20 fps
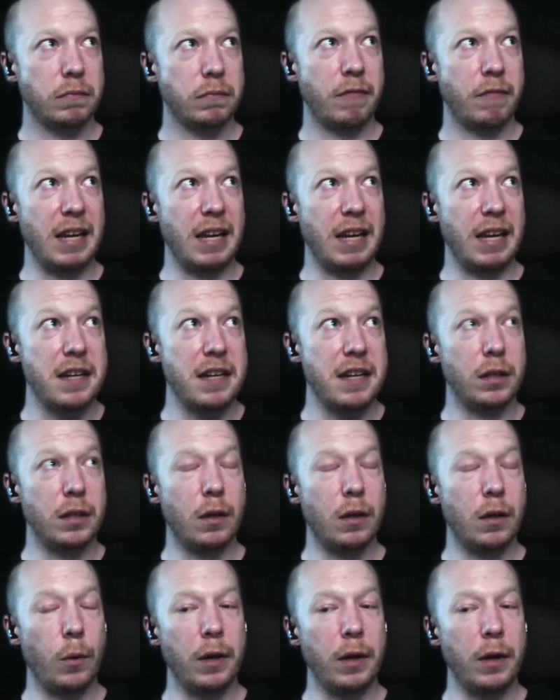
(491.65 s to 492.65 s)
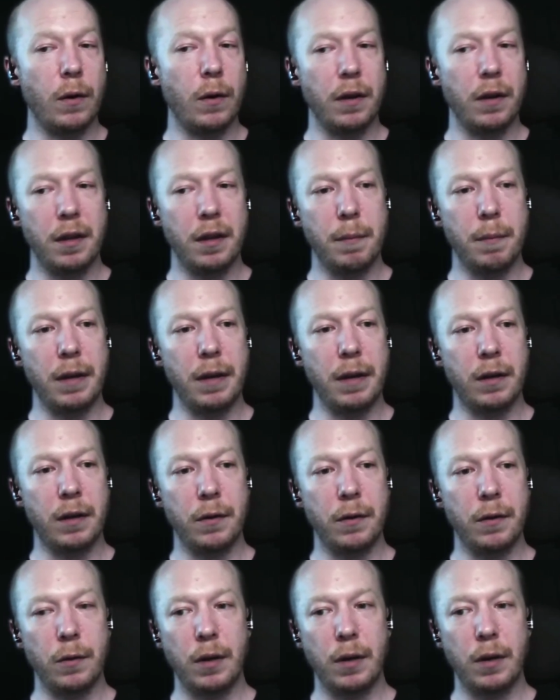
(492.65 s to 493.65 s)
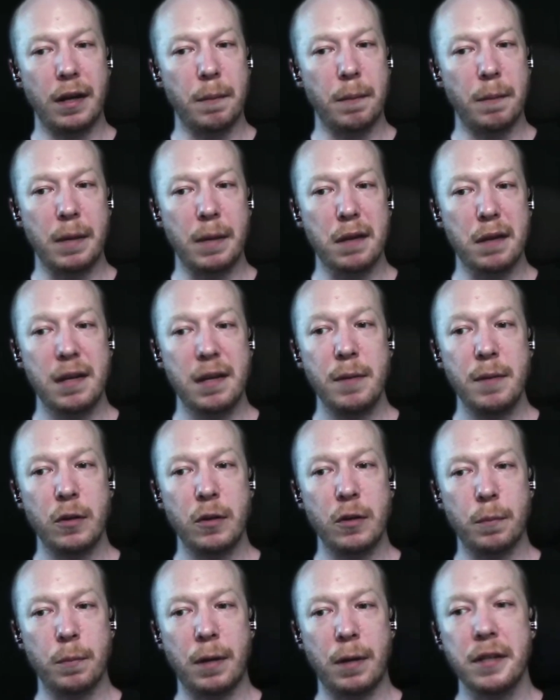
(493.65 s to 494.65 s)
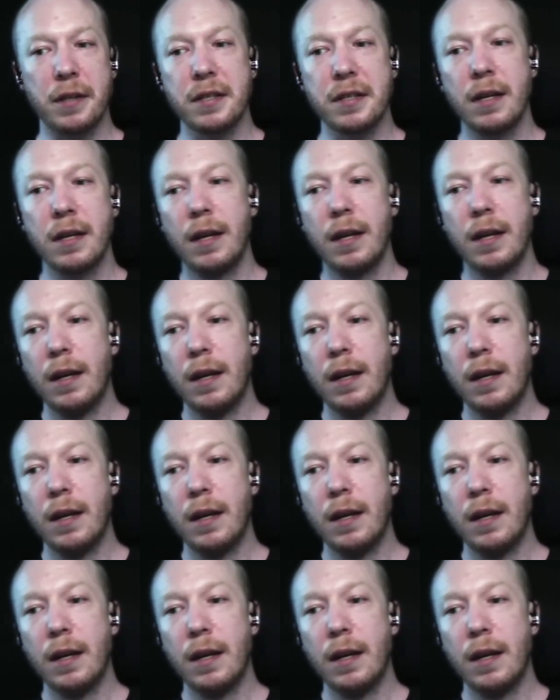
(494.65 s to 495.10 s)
validation going on in the background or like big schema to parse.